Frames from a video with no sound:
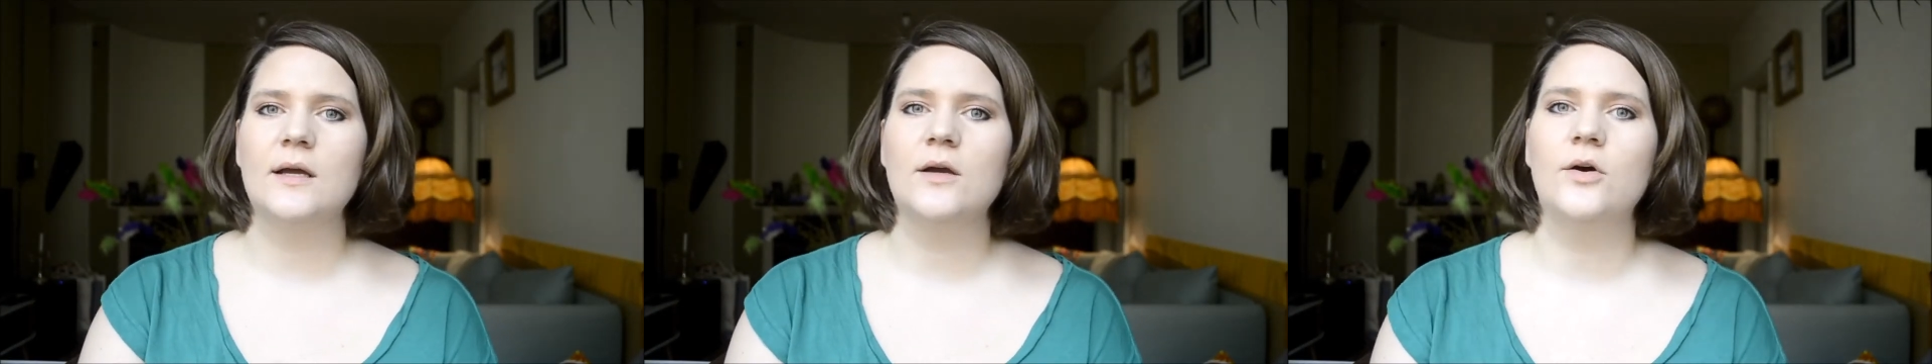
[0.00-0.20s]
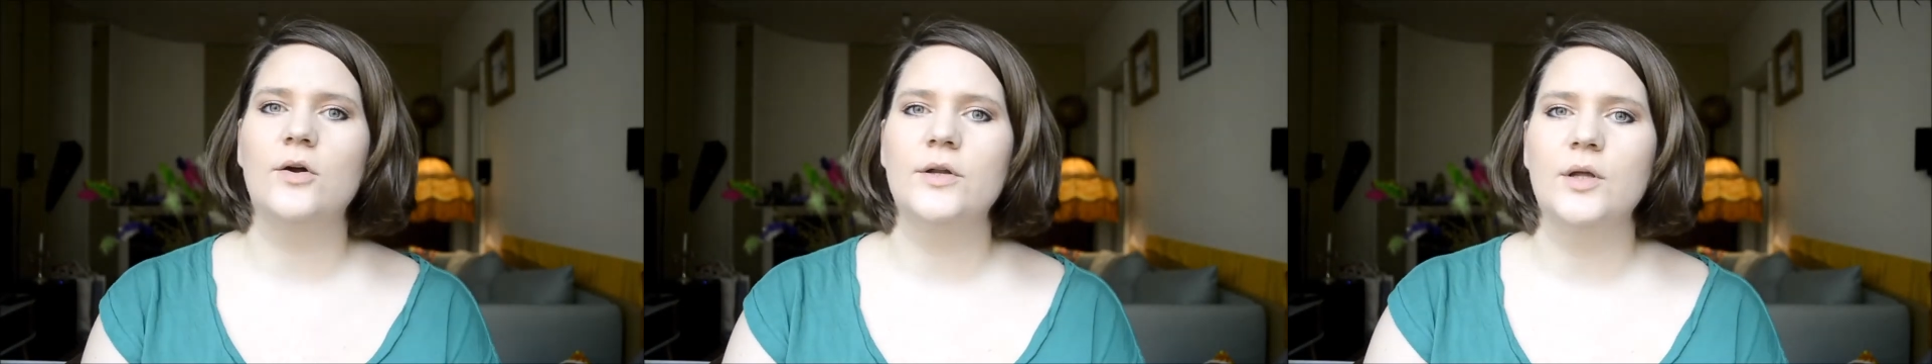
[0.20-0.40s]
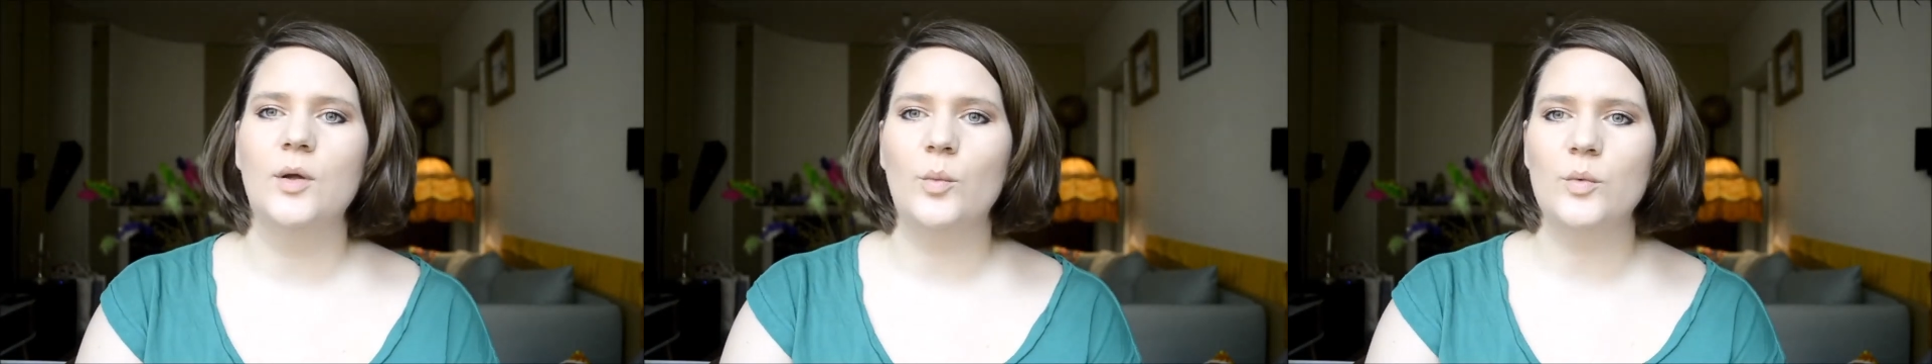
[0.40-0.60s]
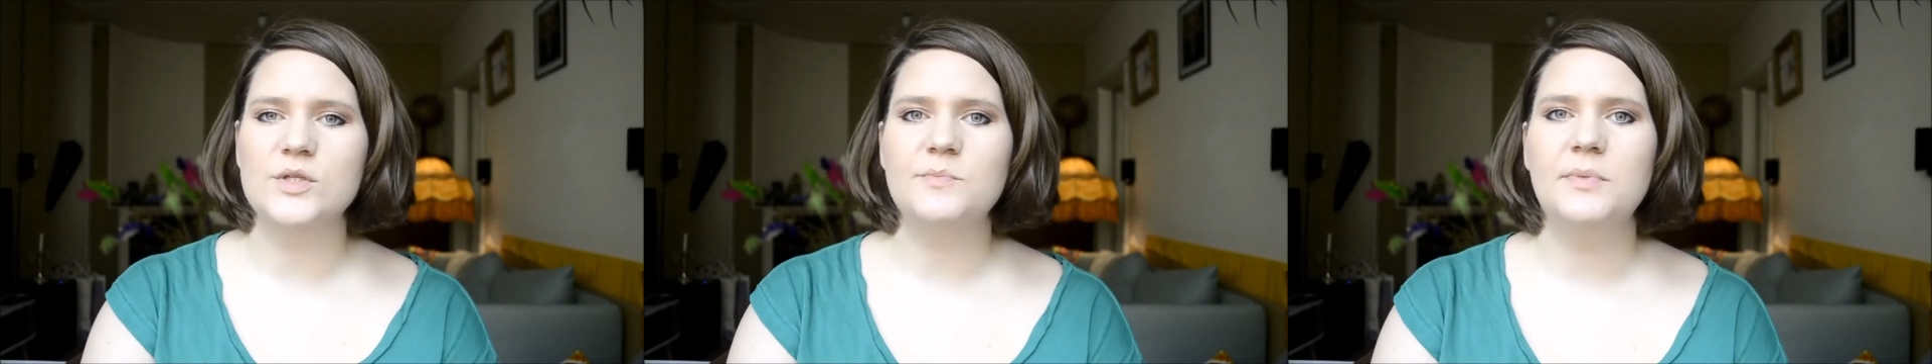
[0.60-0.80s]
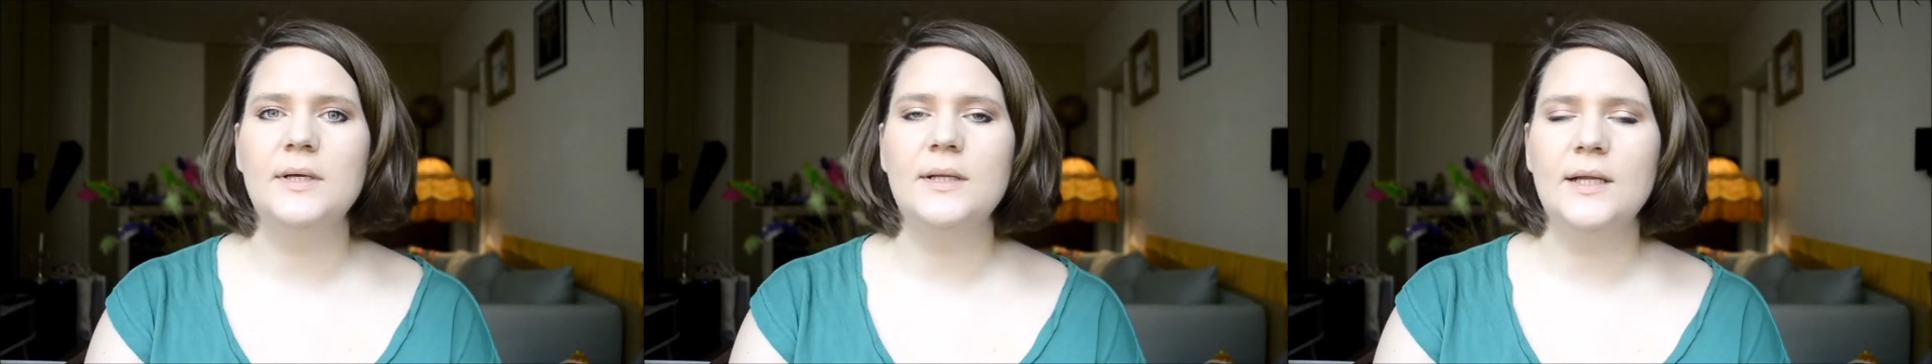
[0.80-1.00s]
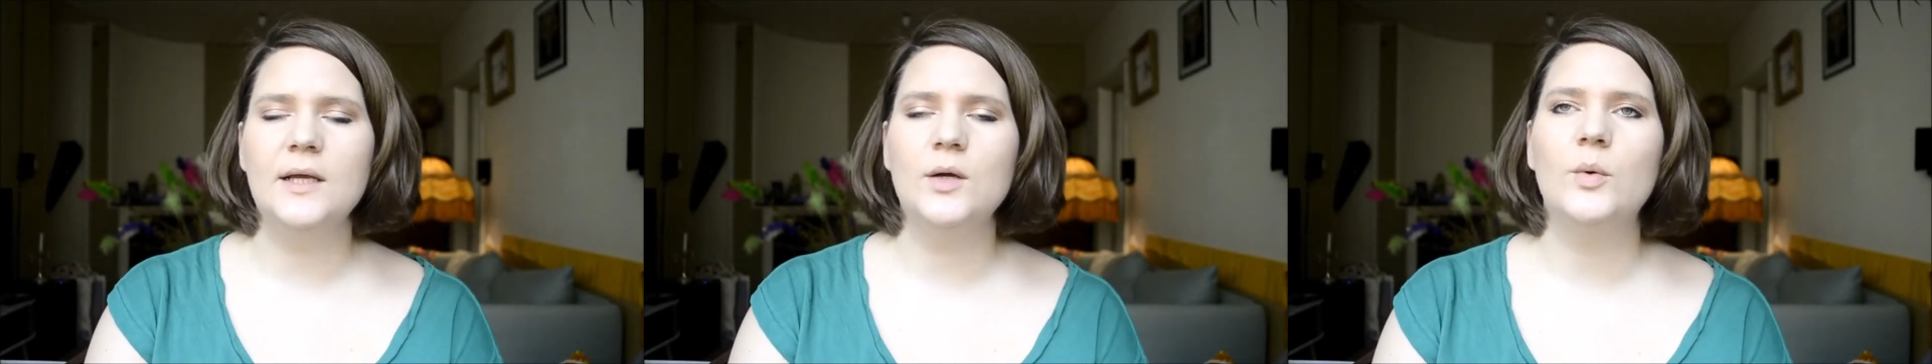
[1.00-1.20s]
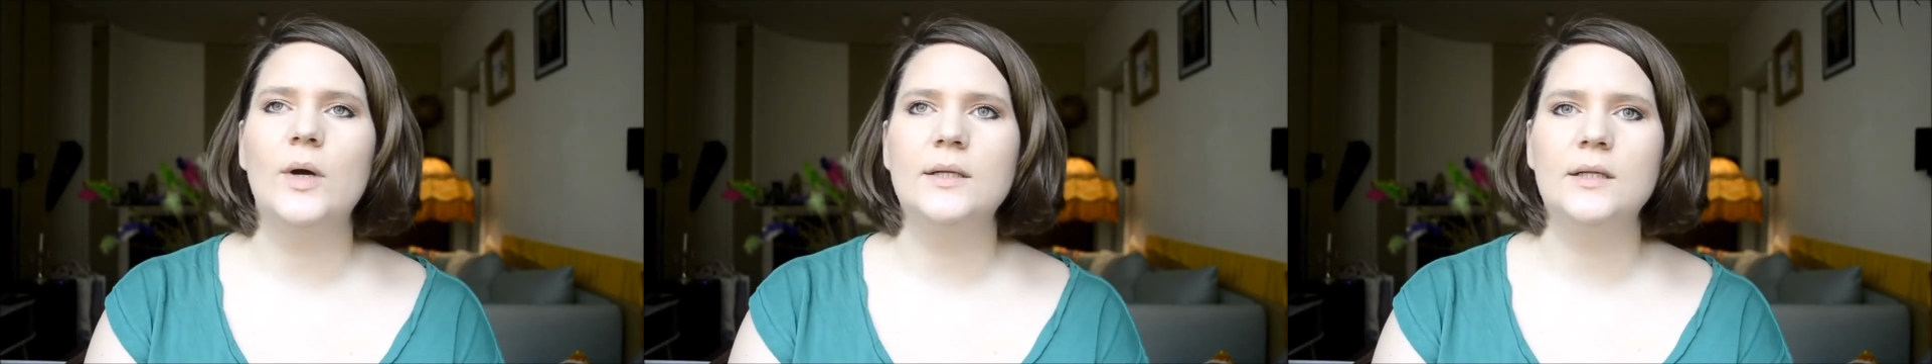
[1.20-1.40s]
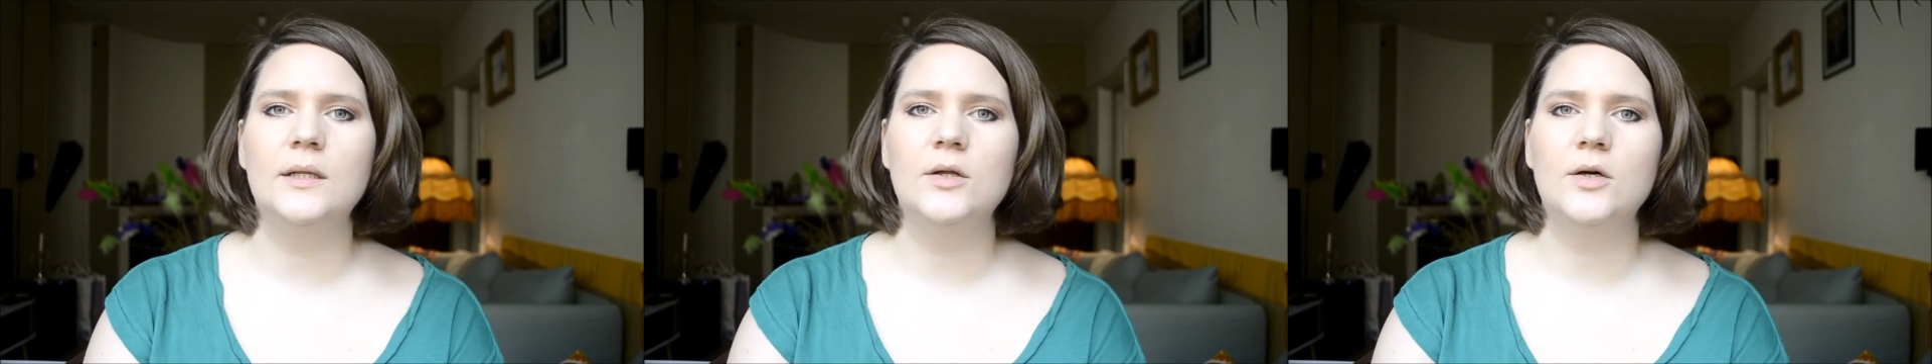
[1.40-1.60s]
cardigan was pilling
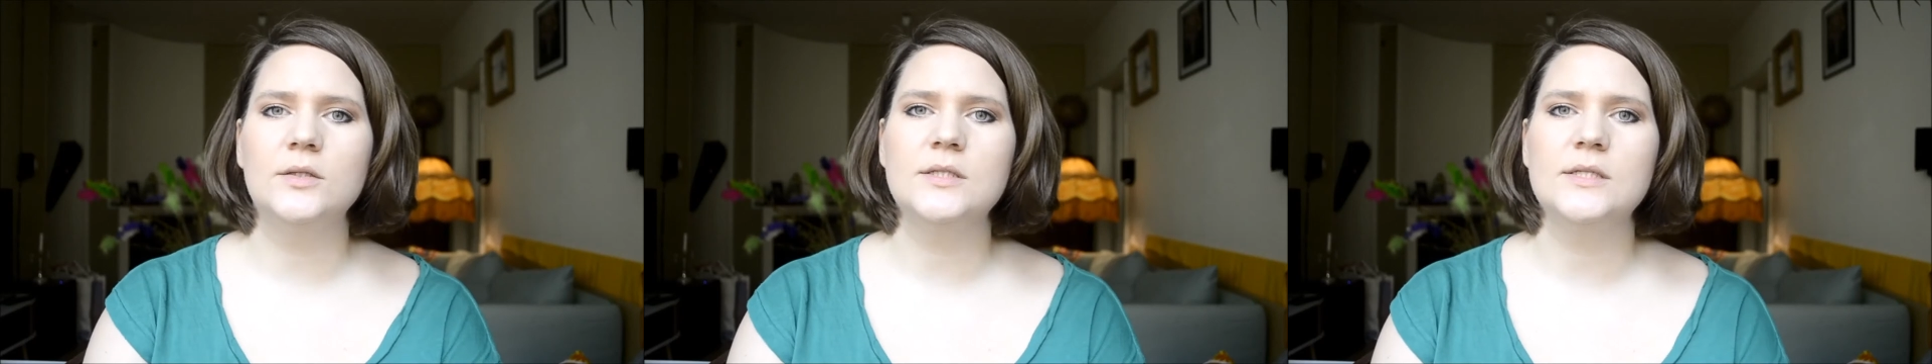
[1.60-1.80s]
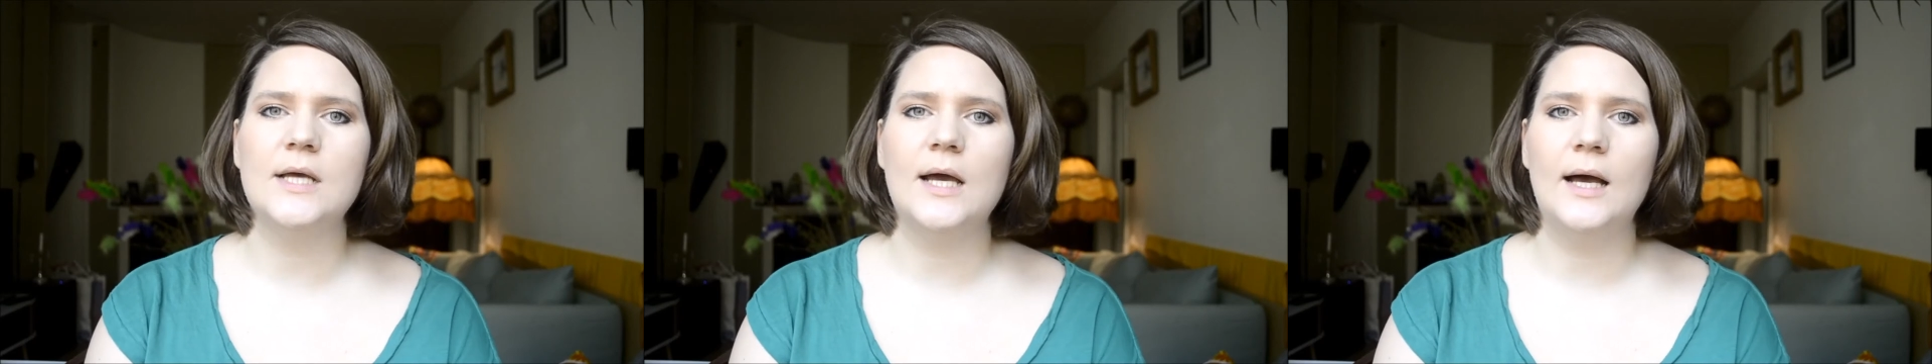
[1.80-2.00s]
quite a lot,